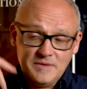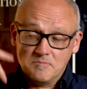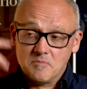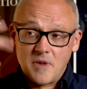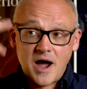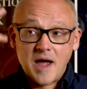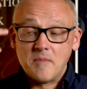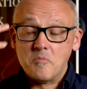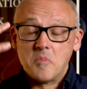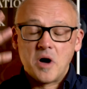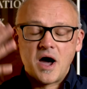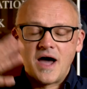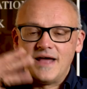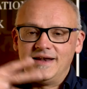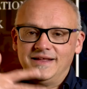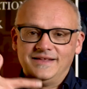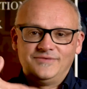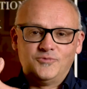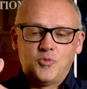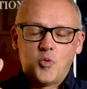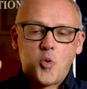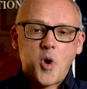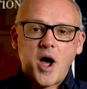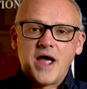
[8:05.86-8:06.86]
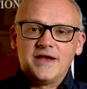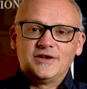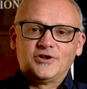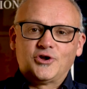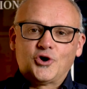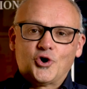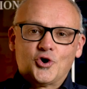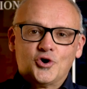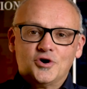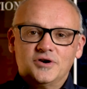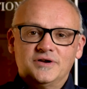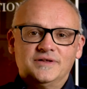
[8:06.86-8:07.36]
In my mind, its white
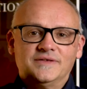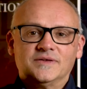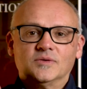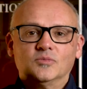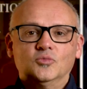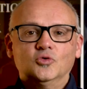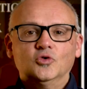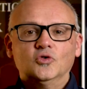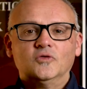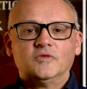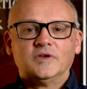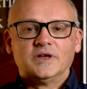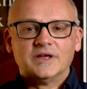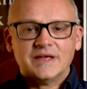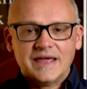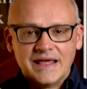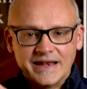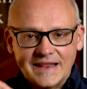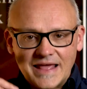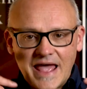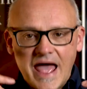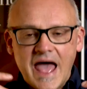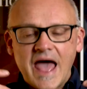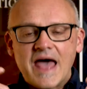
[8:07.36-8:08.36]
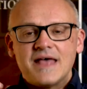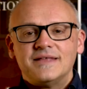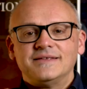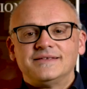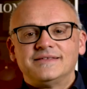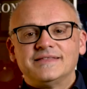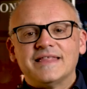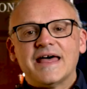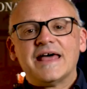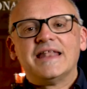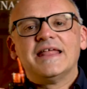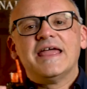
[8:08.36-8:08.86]
curtains are moving. It
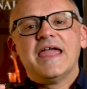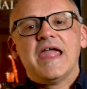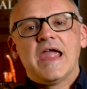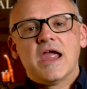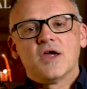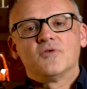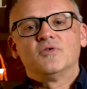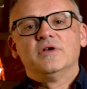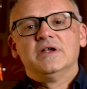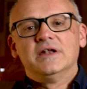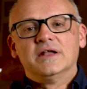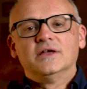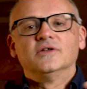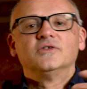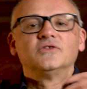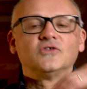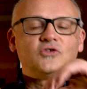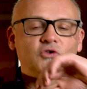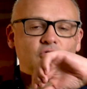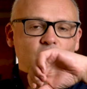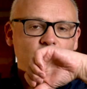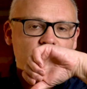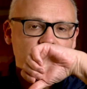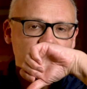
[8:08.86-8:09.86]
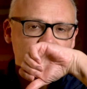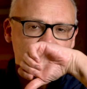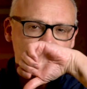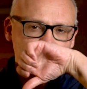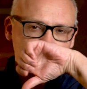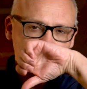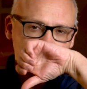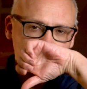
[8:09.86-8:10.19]
has that airiness to it.